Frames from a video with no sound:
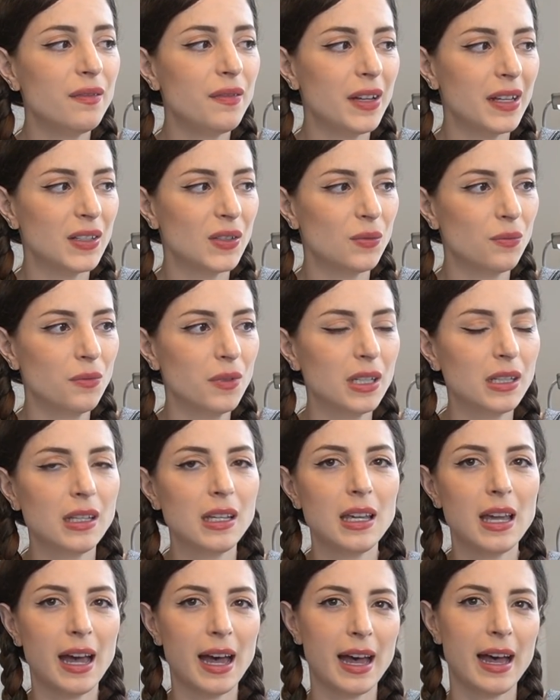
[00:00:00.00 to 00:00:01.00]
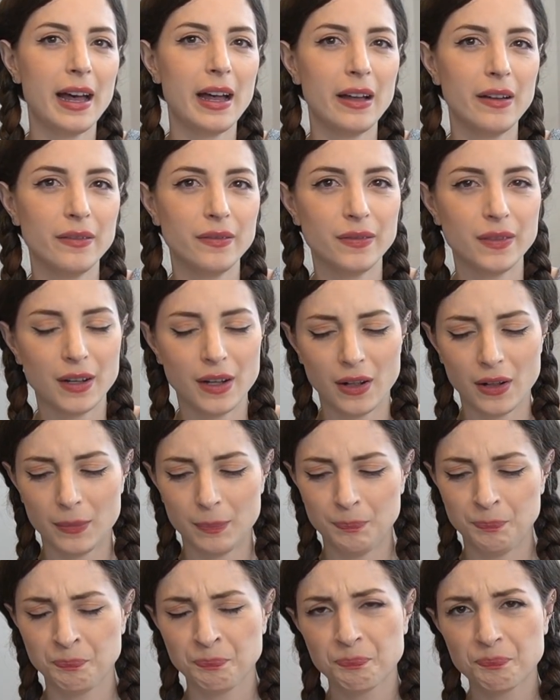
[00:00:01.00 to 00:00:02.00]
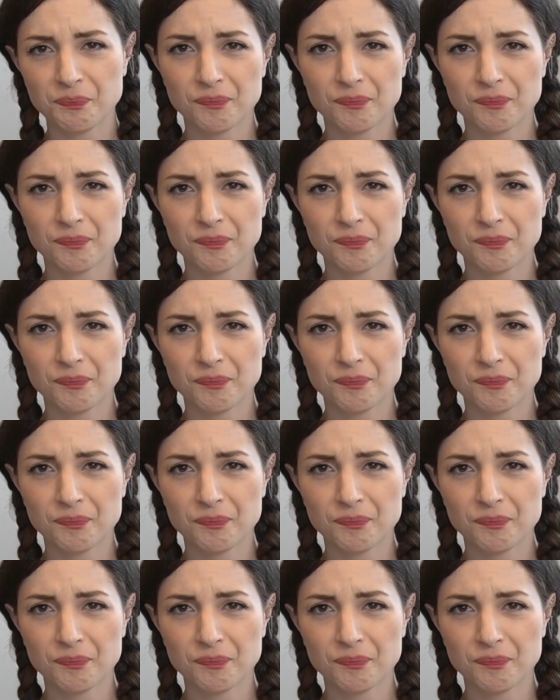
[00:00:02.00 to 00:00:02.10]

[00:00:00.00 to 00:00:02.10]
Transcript: of us really have